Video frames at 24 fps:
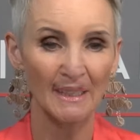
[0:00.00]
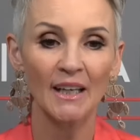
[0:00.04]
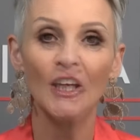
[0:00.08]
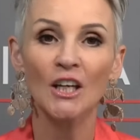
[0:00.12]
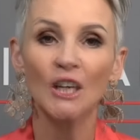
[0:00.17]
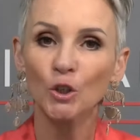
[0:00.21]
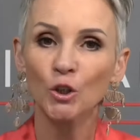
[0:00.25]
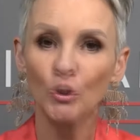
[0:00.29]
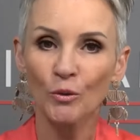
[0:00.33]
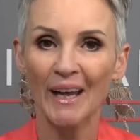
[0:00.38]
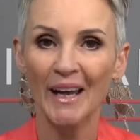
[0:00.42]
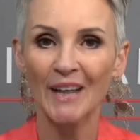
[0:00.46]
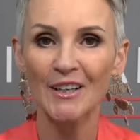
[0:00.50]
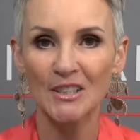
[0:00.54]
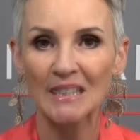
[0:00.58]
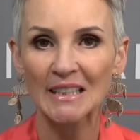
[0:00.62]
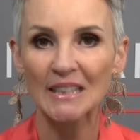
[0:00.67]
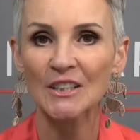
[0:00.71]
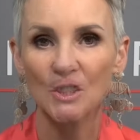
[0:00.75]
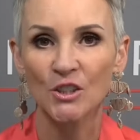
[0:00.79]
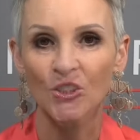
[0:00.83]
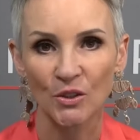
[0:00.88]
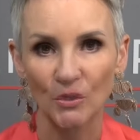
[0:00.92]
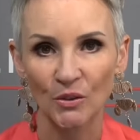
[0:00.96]
You actually
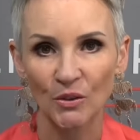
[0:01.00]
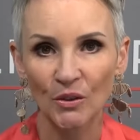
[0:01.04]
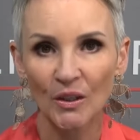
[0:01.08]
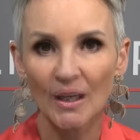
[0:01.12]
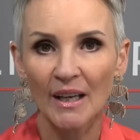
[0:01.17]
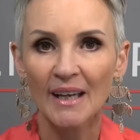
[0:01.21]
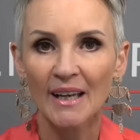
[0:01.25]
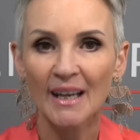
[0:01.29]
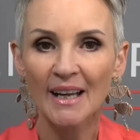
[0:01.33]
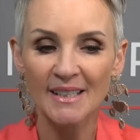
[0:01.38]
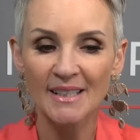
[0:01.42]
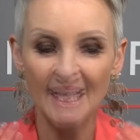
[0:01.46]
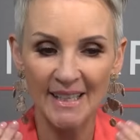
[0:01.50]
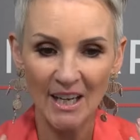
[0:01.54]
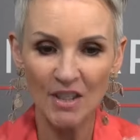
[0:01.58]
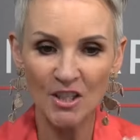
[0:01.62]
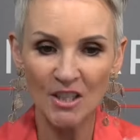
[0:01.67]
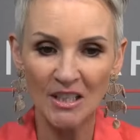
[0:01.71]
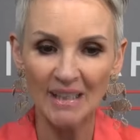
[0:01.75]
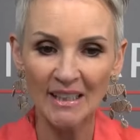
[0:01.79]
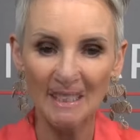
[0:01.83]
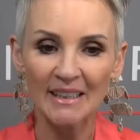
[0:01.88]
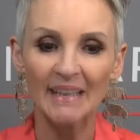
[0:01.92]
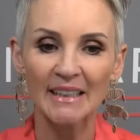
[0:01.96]
do. It's
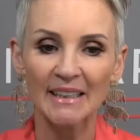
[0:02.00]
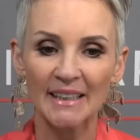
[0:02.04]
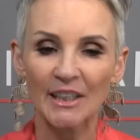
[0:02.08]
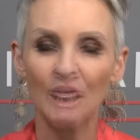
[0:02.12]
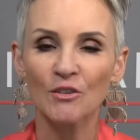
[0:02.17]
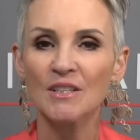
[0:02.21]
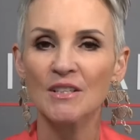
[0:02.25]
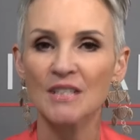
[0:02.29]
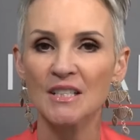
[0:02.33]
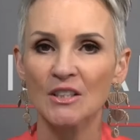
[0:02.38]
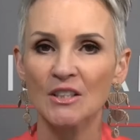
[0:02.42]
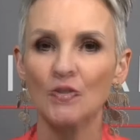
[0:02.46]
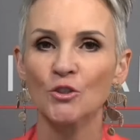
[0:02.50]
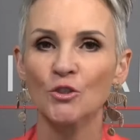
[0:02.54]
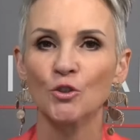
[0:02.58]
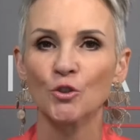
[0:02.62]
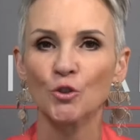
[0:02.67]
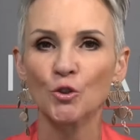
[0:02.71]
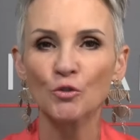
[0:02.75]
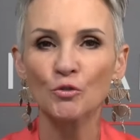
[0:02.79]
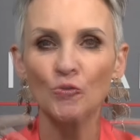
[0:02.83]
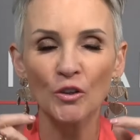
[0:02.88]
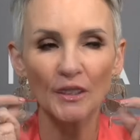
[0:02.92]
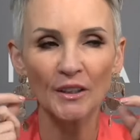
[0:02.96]
actually inherent in you.
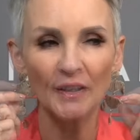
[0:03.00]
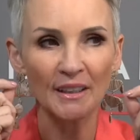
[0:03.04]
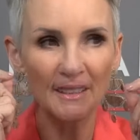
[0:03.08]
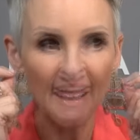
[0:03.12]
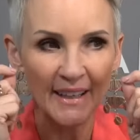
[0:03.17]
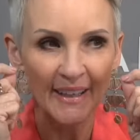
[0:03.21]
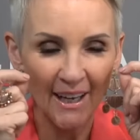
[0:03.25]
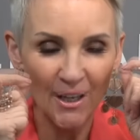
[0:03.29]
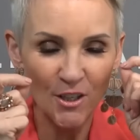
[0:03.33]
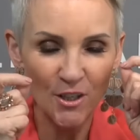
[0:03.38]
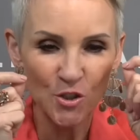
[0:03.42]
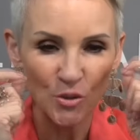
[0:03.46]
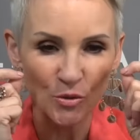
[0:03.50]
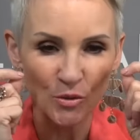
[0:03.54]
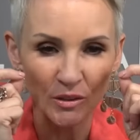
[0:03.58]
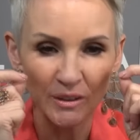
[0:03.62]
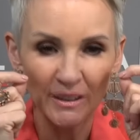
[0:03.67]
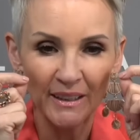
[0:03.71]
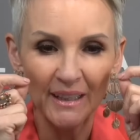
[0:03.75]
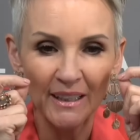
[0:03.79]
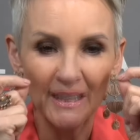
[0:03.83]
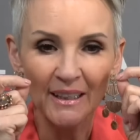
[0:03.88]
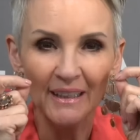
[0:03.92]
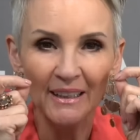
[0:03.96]
You've got a natural
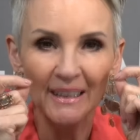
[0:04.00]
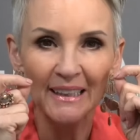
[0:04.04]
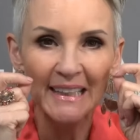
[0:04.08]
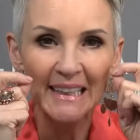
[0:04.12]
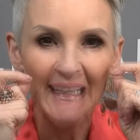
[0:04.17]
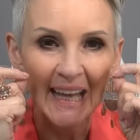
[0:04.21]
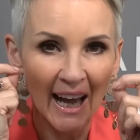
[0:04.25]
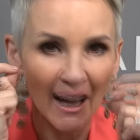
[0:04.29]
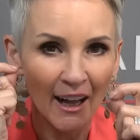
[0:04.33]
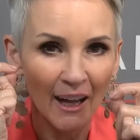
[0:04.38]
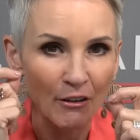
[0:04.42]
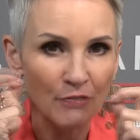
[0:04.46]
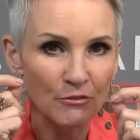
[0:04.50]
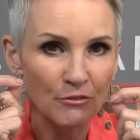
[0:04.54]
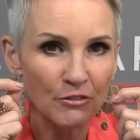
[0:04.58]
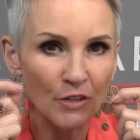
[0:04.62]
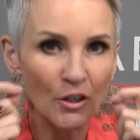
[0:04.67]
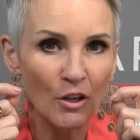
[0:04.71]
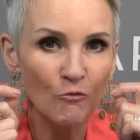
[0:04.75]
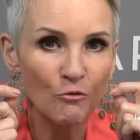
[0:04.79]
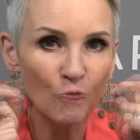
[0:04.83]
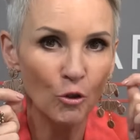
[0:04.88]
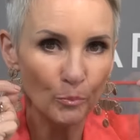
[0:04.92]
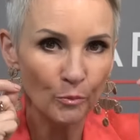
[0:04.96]
love
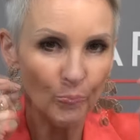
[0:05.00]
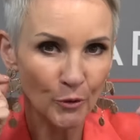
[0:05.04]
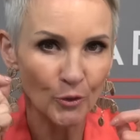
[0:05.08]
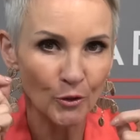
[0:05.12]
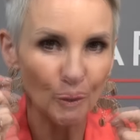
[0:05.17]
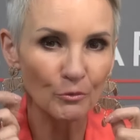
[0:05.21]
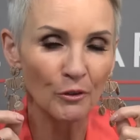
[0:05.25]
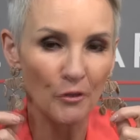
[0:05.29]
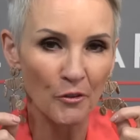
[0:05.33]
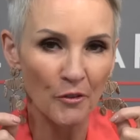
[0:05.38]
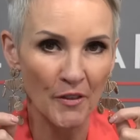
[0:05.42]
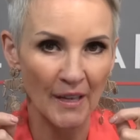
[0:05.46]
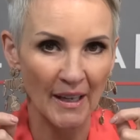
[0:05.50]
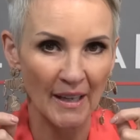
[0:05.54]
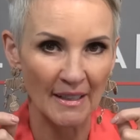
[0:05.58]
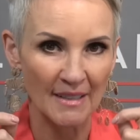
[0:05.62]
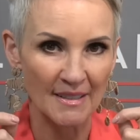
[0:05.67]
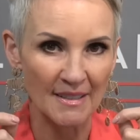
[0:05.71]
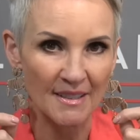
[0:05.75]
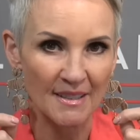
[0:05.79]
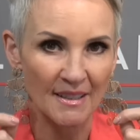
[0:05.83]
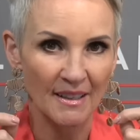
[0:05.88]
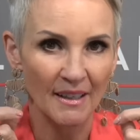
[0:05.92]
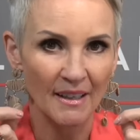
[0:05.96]
for beautiful
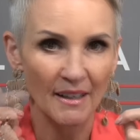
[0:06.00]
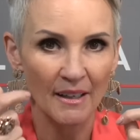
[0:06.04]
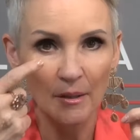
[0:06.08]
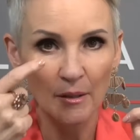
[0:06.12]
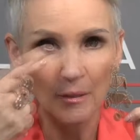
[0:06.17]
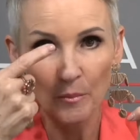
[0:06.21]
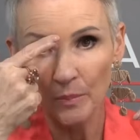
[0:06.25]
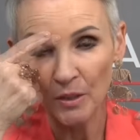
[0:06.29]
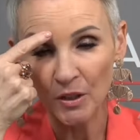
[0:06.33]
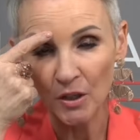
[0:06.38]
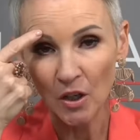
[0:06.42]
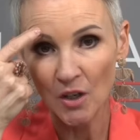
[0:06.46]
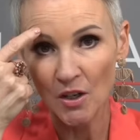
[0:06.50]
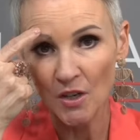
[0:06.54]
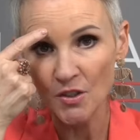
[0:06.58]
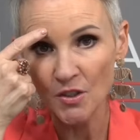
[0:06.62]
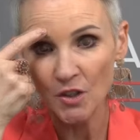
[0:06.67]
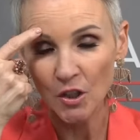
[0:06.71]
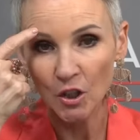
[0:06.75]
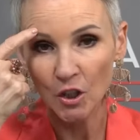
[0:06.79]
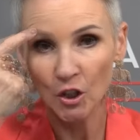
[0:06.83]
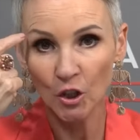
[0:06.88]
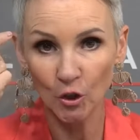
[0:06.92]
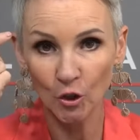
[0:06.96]
things, because
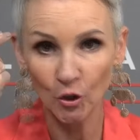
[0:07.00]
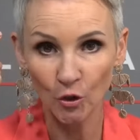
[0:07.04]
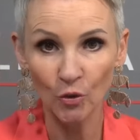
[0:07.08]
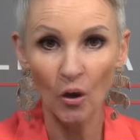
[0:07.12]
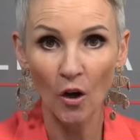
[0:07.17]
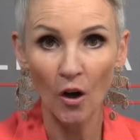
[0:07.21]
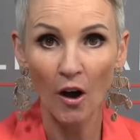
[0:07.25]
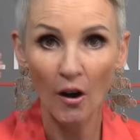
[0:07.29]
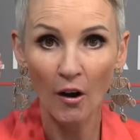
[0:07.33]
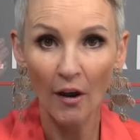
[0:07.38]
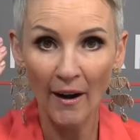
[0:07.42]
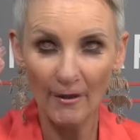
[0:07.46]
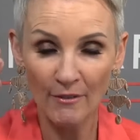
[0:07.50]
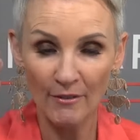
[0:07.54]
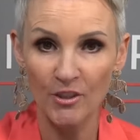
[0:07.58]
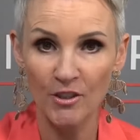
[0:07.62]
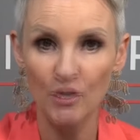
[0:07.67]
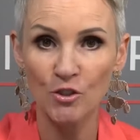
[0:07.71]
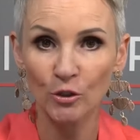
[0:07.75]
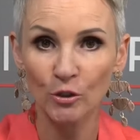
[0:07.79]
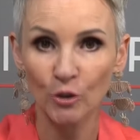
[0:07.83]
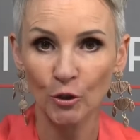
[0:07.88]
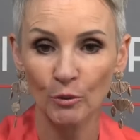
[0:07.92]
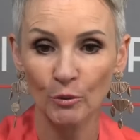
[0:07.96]
you are a
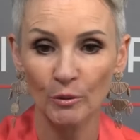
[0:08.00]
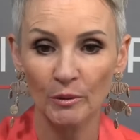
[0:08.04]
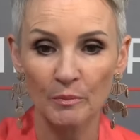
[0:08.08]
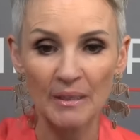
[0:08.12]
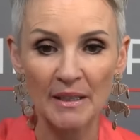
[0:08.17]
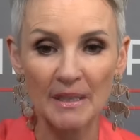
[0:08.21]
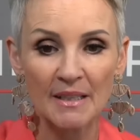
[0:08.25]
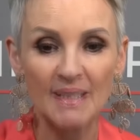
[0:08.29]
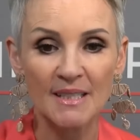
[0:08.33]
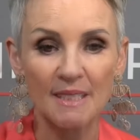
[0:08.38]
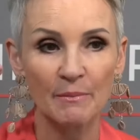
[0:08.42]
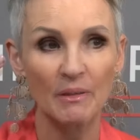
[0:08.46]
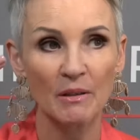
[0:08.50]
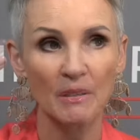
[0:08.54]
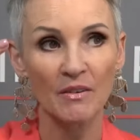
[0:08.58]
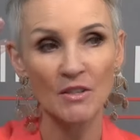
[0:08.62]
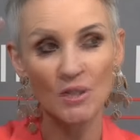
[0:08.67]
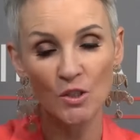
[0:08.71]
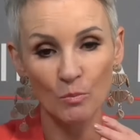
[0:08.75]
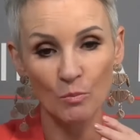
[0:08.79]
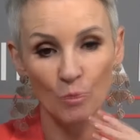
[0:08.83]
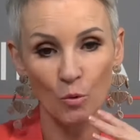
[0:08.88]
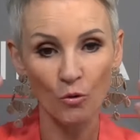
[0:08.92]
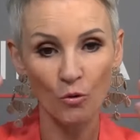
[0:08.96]
visual human being. Some of us
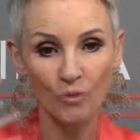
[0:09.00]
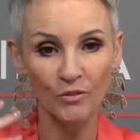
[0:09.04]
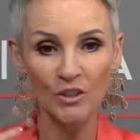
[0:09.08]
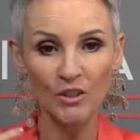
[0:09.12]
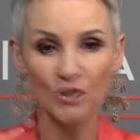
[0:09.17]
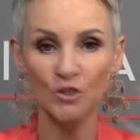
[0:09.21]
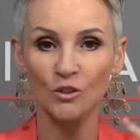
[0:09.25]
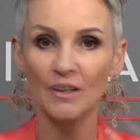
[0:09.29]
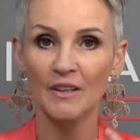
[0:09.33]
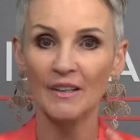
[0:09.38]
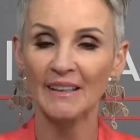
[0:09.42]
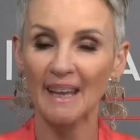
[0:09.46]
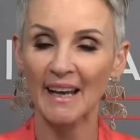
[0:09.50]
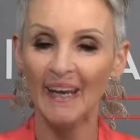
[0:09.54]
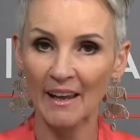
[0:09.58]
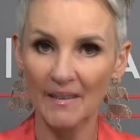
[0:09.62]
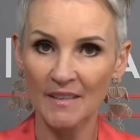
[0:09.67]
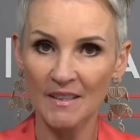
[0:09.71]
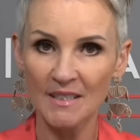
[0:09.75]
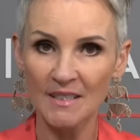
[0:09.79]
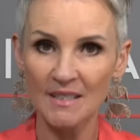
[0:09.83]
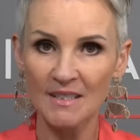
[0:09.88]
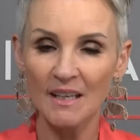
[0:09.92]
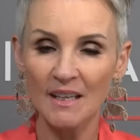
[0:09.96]
are more visual than
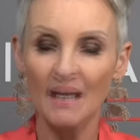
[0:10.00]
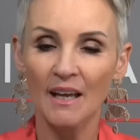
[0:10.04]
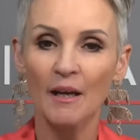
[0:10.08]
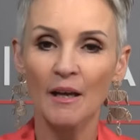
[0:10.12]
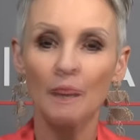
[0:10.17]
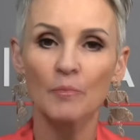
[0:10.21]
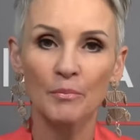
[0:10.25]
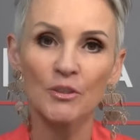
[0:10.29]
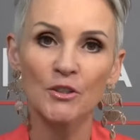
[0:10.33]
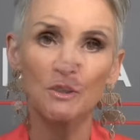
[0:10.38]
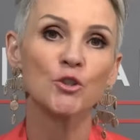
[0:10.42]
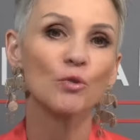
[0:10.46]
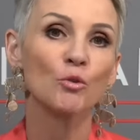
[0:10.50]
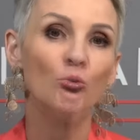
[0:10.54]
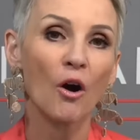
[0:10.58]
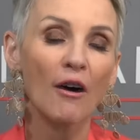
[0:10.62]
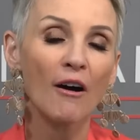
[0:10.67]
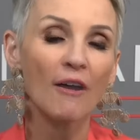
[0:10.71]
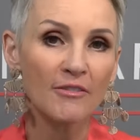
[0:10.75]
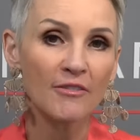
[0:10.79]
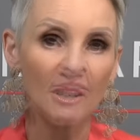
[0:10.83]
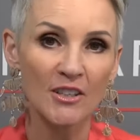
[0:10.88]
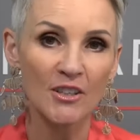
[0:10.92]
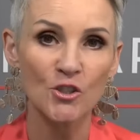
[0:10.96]
others, but you
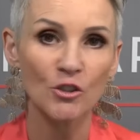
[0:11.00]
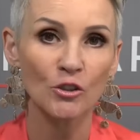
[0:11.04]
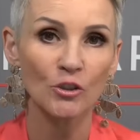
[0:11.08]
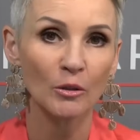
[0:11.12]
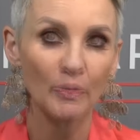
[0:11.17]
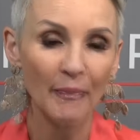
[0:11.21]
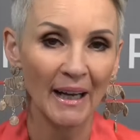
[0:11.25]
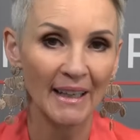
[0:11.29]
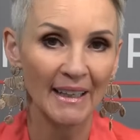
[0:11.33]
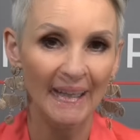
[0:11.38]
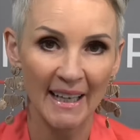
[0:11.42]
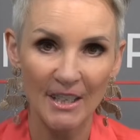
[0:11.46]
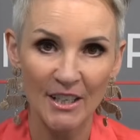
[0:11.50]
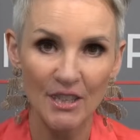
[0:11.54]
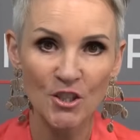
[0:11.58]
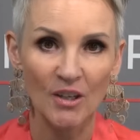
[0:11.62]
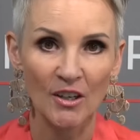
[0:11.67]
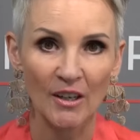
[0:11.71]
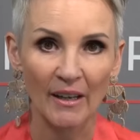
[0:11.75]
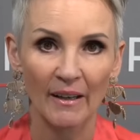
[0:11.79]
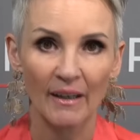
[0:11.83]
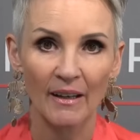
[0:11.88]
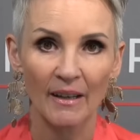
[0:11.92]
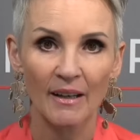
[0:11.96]
are visual by nature.